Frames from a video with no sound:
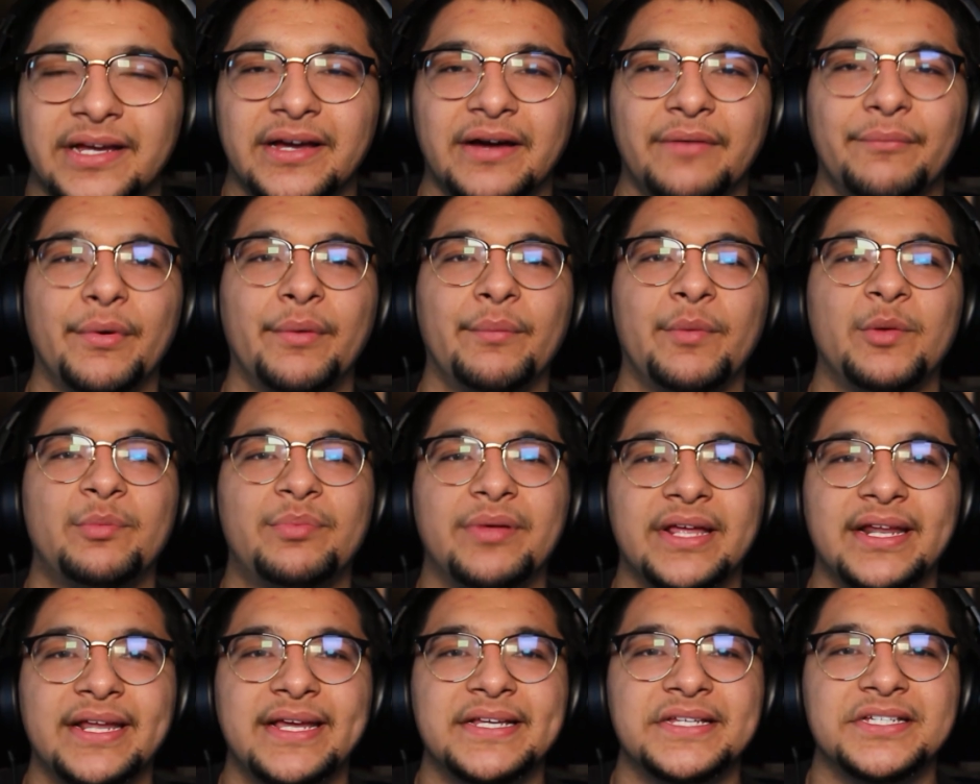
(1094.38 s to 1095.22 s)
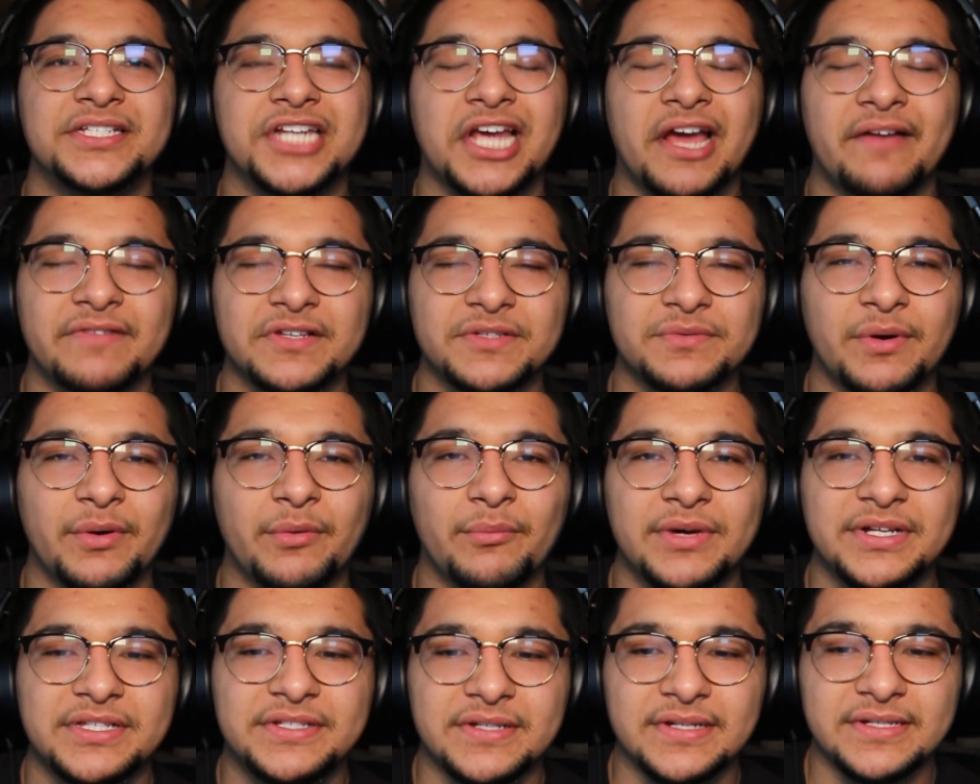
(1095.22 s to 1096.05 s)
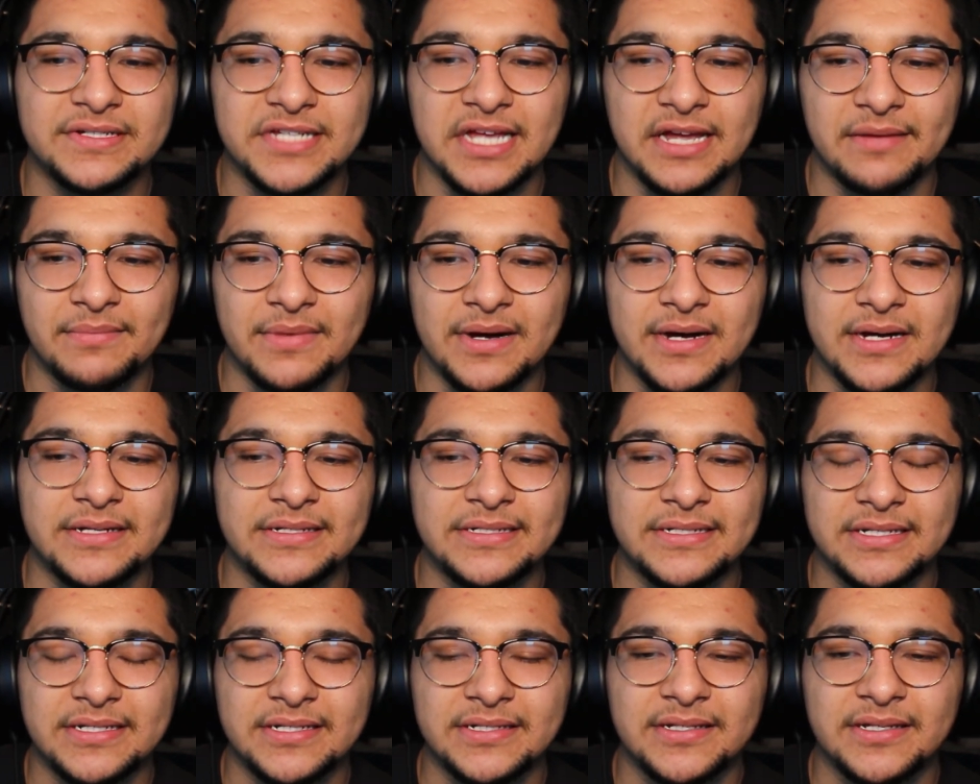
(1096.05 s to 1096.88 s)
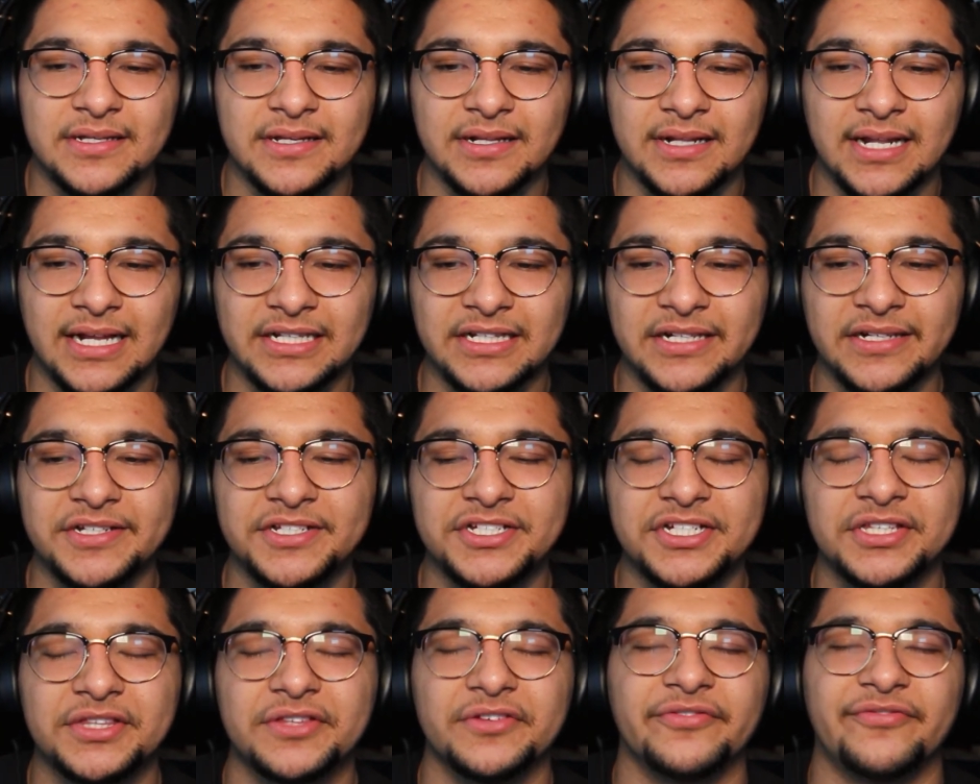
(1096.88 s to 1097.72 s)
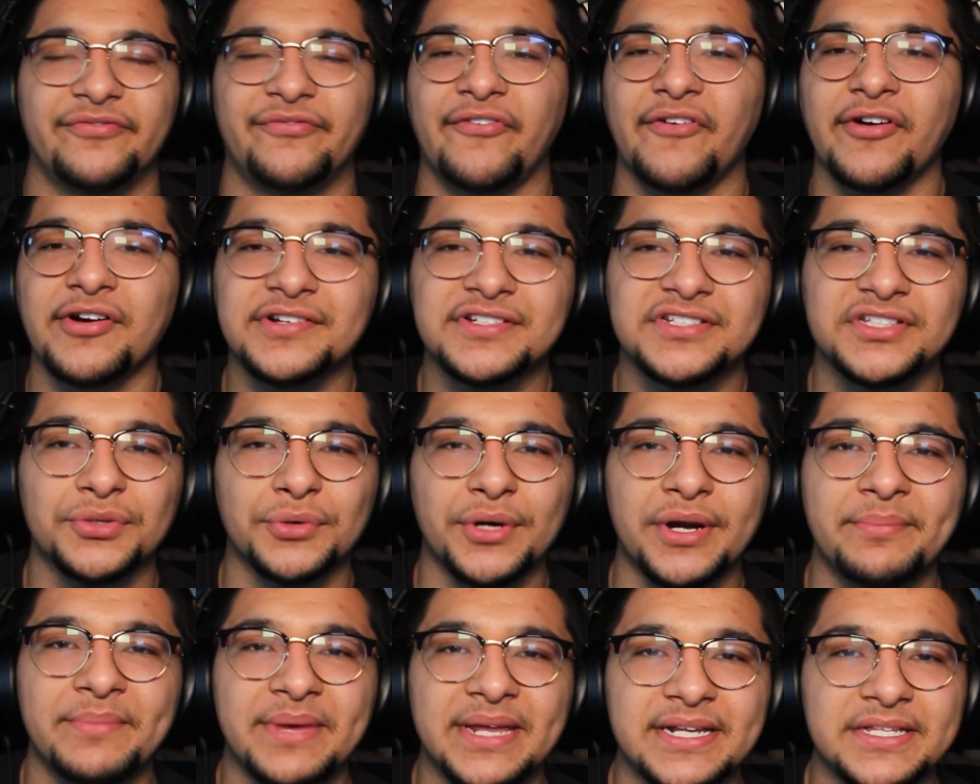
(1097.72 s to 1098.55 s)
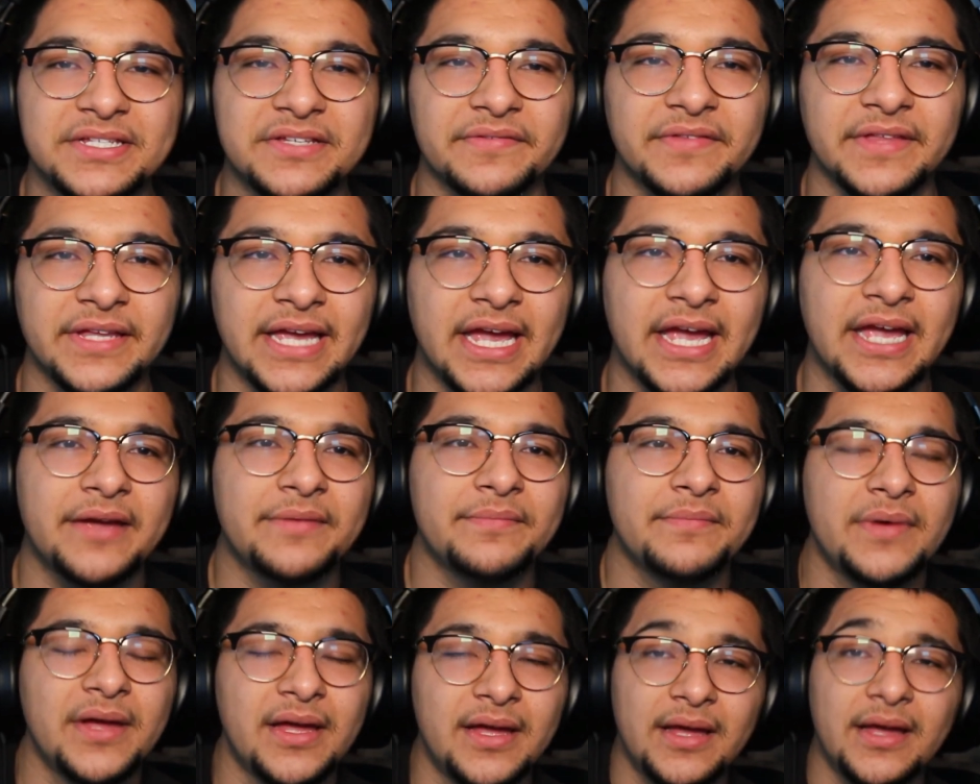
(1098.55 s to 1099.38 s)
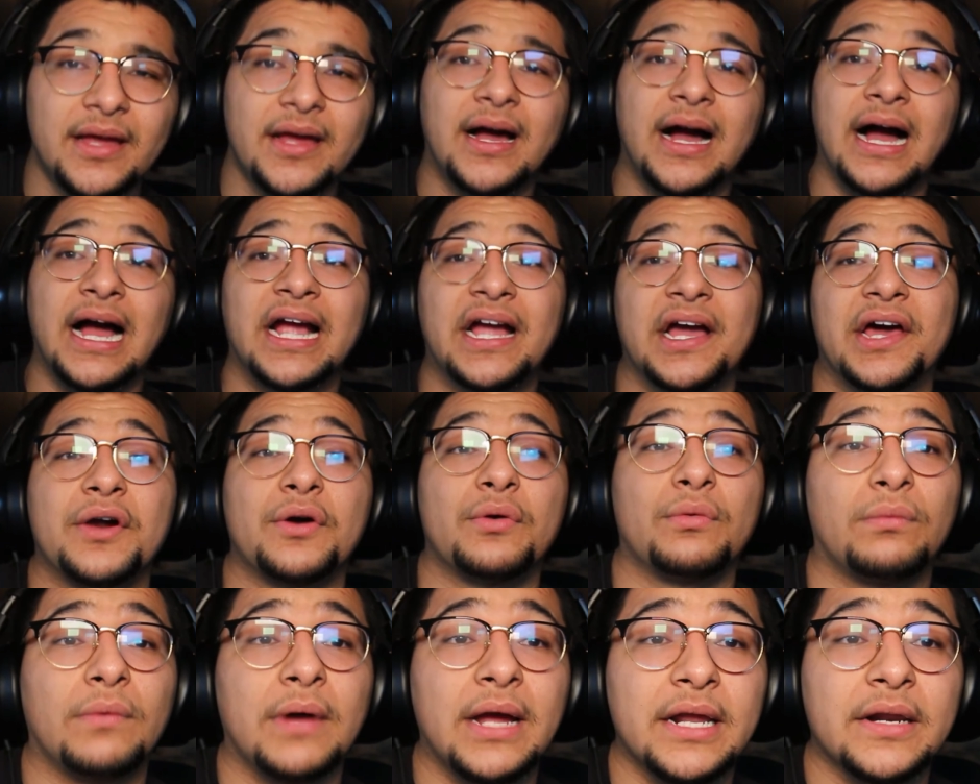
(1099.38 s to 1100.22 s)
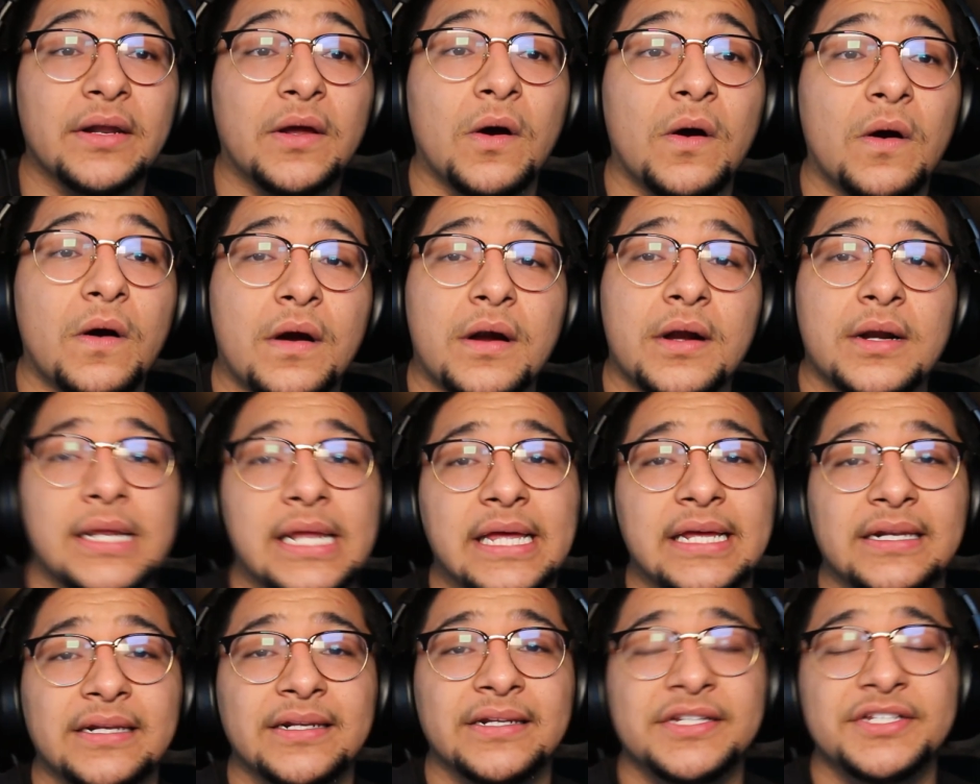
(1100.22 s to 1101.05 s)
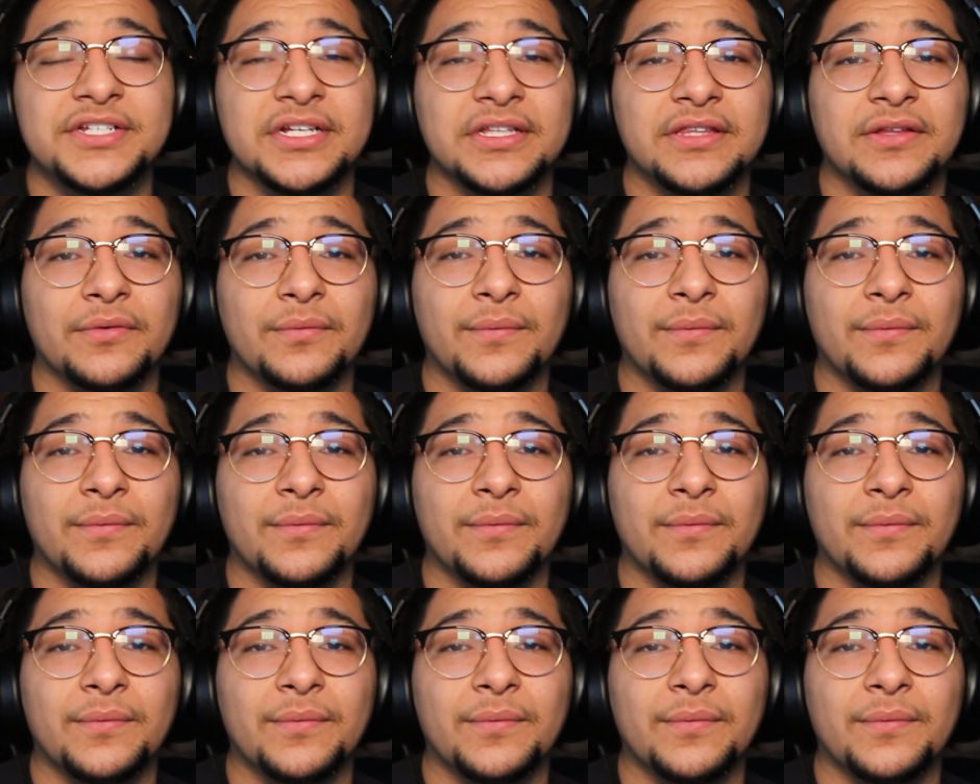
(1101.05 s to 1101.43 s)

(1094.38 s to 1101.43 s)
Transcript: when we played against Chavez, when we went to the semis, like legit the first 3 minutes of the game, I got a red card, like legit